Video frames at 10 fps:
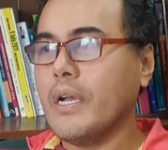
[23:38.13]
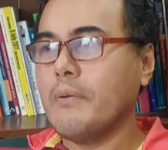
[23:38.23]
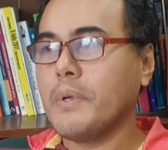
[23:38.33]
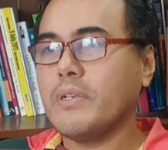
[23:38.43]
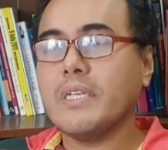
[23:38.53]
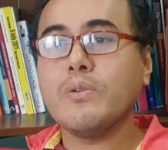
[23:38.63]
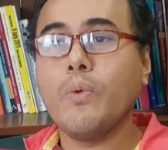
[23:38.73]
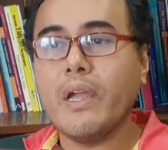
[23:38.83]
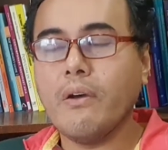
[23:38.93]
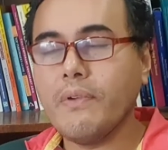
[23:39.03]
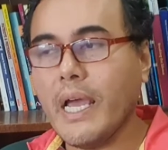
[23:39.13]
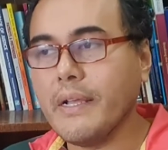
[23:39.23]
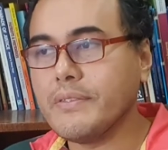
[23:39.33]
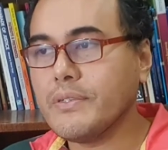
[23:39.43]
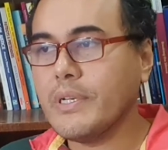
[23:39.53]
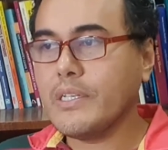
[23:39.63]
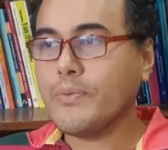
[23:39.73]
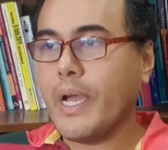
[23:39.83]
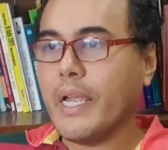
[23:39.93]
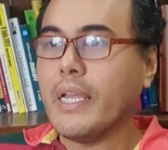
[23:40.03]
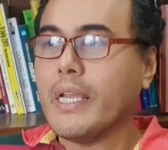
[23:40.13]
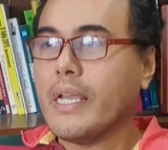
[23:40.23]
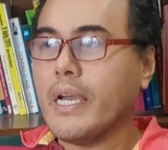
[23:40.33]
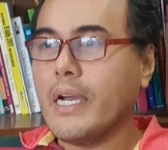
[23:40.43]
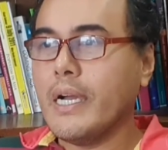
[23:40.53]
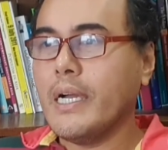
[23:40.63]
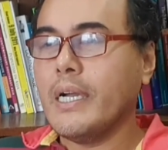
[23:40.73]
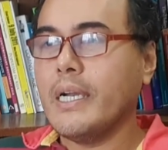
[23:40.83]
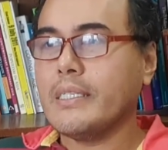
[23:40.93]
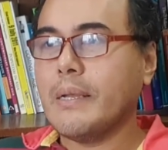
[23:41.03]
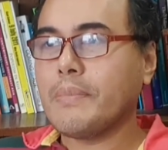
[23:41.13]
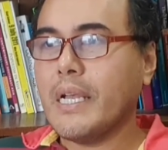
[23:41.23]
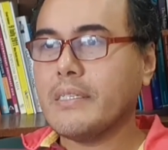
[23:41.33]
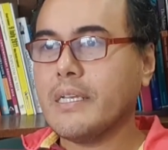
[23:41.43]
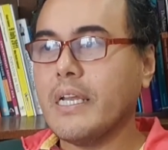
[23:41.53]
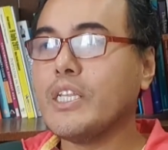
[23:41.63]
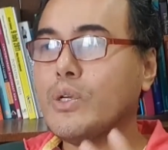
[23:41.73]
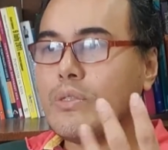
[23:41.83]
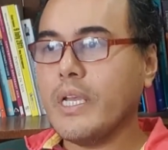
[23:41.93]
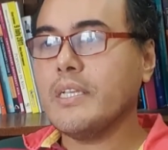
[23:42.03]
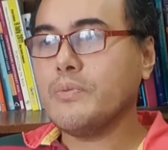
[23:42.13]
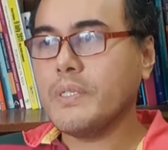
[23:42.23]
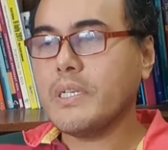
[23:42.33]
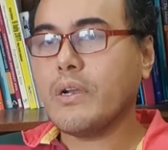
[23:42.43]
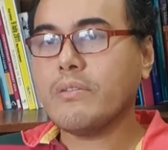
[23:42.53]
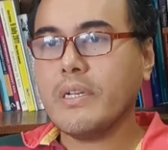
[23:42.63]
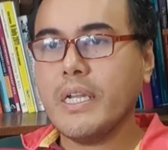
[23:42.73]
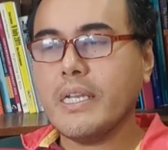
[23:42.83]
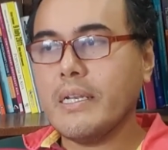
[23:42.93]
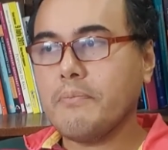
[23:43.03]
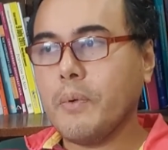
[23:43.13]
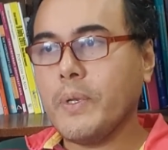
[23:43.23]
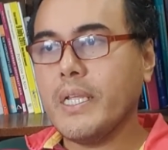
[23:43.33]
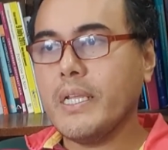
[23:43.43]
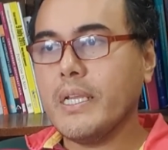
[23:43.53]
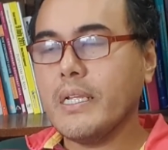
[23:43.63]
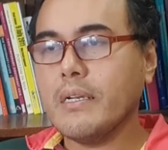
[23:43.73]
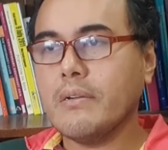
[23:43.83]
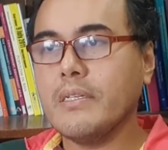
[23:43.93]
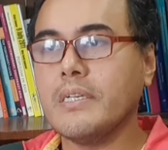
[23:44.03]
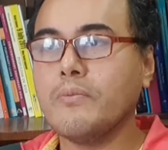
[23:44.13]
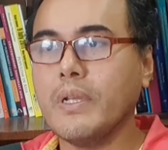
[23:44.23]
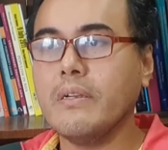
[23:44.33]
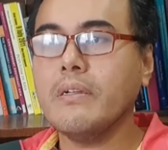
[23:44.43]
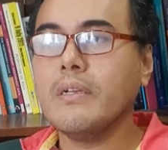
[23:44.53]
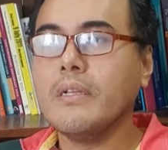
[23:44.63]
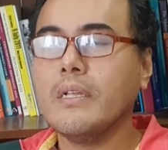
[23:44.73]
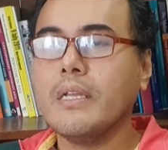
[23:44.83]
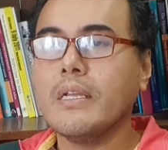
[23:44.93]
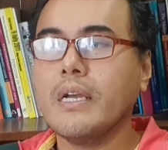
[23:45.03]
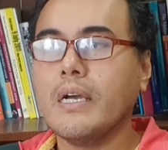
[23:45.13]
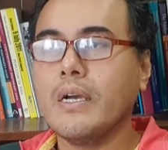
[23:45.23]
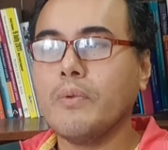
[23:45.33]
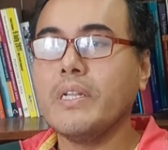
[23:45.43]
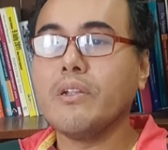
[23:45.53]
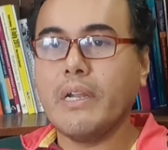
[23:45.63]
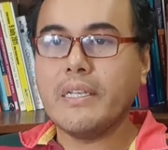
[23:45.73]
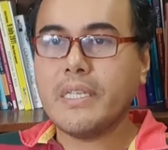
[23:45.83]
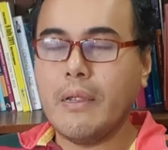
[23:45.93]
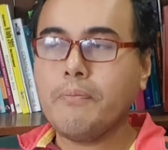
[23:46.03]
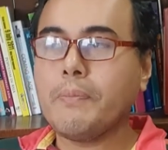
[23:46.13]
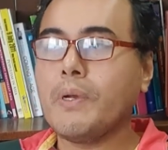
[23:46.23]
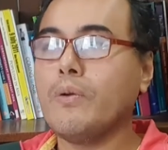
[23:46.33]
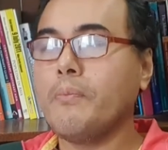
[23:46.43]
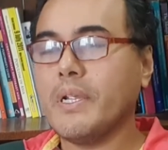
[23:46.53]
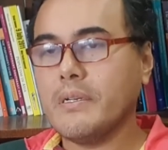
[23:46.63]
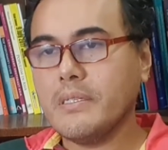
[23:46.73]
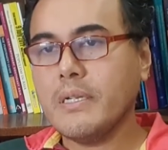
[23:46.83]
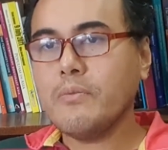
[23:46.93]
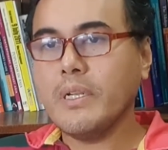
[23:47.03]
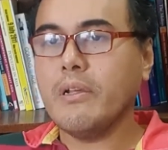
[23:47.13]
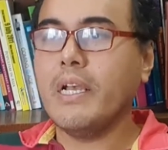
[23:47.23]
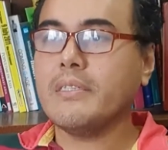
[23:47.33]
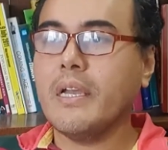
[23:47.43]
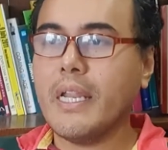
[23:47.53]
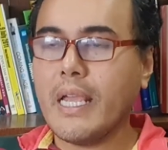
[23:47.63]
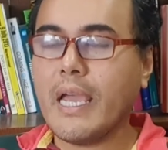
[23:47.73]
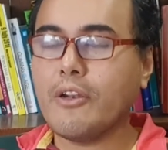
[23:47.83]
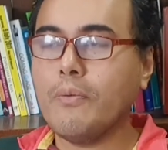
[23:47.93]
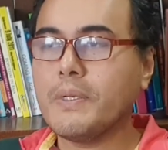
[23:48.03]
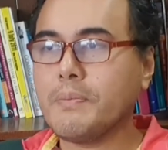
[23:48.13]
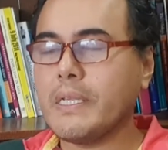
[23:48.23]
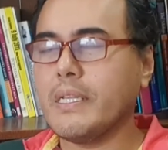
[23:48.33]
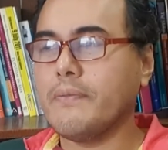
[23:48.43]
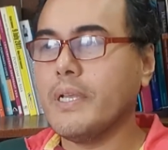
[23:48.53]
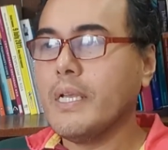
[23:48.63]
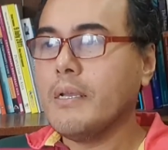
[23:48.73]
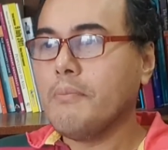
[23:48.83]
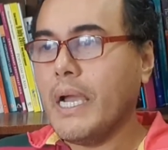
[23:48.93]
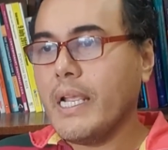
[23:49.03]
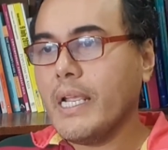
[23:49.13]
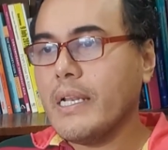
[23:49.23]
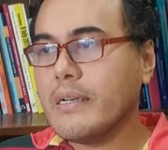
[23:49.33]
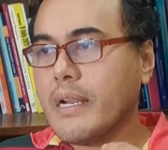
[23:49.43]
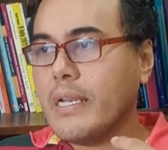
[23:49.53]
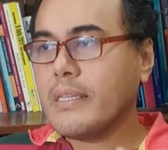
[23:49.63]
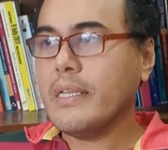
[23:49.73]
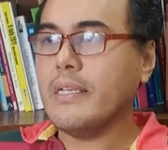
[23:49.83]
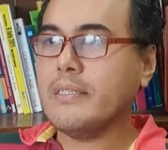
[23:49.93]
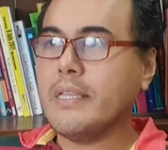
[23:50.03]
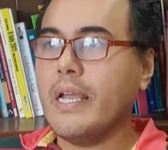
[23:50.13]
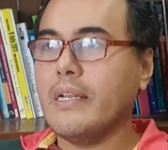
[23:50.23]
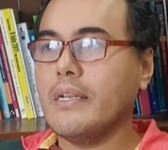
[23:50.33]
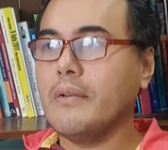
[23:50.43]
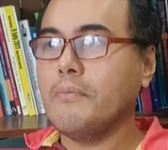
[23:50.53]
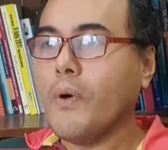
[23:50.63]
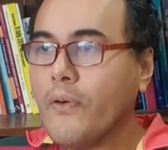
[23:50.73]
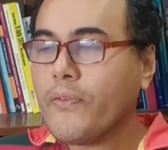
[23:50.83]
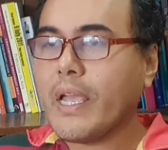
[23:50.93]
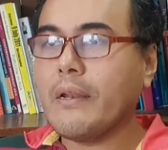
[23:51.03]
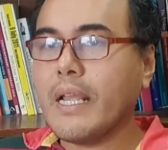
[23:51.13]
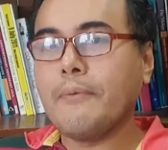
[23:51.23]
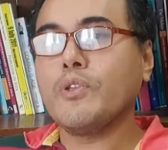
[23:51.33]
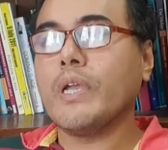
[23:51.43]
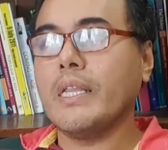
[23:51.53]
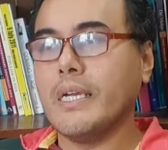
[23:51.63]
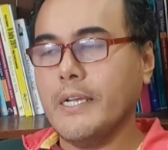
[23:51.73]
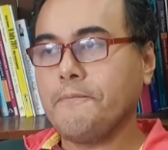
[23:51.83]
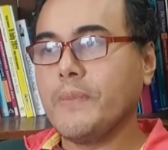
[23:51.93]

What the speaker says: because it's a way of life. So that's why sometimes new things which contradict, then probably religion will not accept. People who pray religion will not accept that kind of perspective. But in reality, is that both can come together